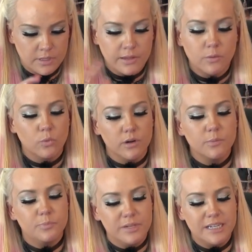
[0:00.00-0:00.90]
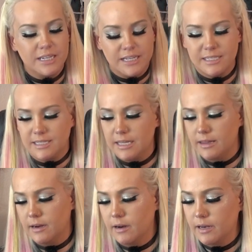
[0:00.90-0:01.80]
And the word beat is
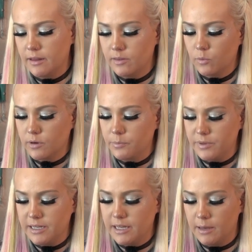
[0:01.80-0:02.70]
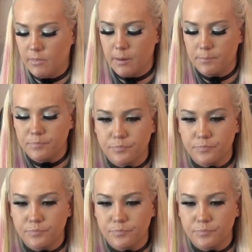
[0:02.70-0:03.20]
in there and, and the word beat came up.